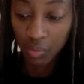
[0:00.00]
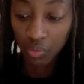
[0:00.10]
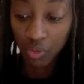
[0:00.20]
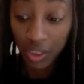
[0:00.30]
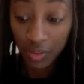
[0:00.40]

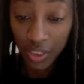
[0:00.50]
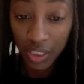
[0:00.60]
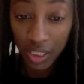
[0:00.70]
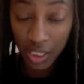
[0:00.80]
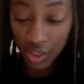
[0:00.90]

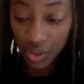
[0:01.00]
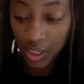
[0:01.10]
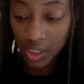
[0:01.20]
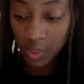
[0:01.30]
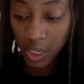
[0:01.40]
relevant
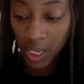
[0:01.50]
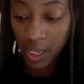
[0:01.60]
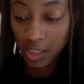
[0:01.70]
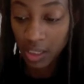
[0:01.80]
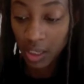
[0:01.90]
injuries by
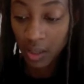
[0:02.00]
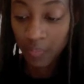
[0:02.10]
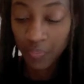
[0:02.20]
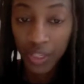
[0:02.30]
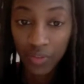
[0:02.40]
asking
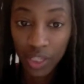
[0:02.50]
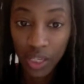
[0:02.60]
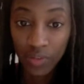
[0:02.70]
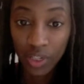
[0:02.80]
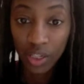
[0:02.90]
if they
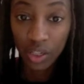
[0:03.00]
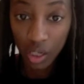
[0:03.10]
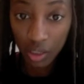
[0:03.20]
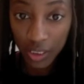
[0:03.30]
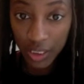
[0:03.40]
have any
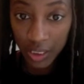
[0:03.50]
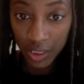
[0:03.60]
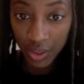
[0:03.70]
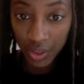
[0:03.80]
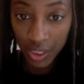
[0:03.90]
current
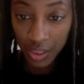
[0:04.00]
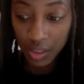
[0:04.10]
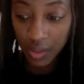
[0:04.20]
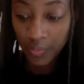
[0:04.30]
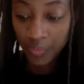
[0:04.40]
injuries,
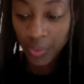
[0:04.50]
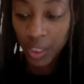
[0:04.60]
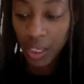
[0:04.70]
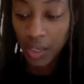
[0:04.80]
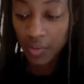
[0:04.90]

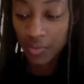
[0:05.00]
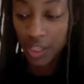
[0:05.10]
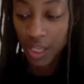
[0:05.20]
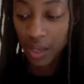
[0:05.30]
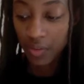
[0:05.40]
if they
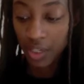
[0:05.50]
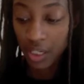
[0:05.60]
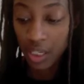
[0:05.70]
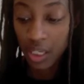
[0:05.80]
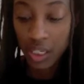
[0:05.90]
have
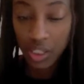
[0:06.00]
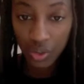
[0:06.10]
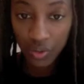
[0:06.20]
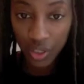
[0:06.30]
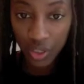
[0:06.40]
any history
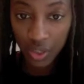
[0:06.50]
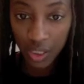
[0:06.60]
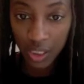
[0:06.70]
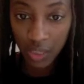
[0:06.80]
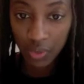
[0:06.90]
of
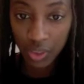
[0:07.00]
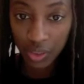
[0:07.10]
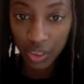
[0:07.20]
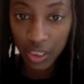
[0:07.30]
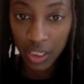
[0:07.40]
injuries that
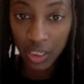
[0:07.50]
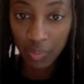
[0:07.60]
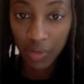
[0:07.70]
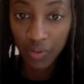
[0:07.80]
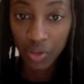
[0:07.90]
resulted in them
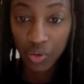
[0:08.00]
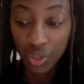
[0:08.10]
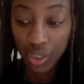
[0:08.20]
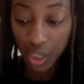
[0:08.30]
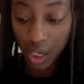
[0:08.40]
having to go to
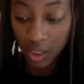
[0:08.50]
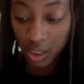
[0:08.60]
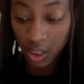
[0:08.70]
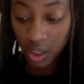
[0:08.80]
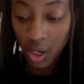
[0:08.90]
the
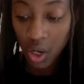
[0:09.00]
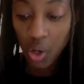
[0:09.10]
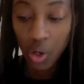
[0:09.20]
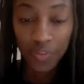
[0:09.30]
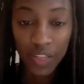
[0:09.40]
doctor,
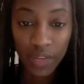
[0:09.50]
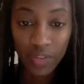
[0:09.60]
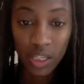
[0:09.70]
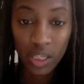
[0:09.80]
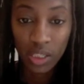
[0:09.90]
or if they have
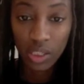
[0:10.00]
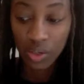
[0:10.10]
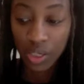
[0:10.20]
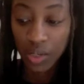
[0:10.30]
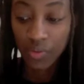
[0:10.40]
any
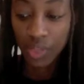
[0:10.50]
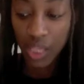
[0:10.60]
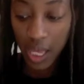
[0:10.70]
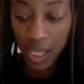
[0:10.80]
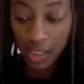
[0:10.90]
history of
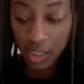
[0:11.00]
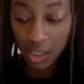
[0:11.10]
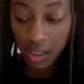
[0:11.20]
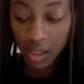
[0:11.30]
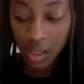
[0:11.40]

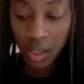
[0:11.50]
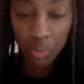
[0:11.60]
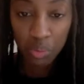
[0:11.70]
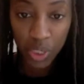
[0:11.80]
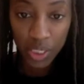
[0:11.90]
casting,
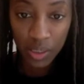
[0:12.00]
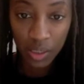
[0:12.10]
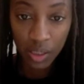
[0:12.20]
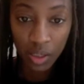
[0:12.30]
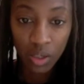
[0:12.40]

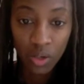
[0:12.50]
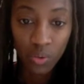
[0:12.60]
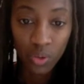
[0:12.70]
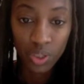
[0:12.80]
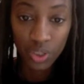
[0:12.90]
bracing,
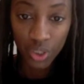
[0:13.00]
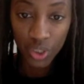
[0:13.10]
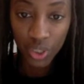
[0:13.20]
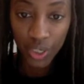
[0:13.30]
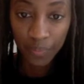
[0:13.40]
or
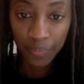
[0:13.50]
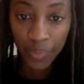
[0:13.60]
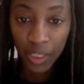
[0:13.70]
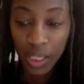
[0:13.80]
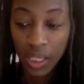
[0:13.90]
surgery.
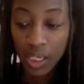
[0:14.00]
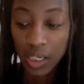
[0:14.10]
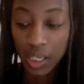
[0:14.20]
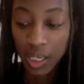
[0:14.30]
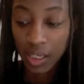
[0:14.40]
And
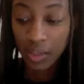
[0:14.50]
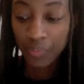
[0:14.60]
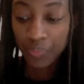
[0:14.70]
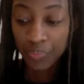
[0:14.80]
again,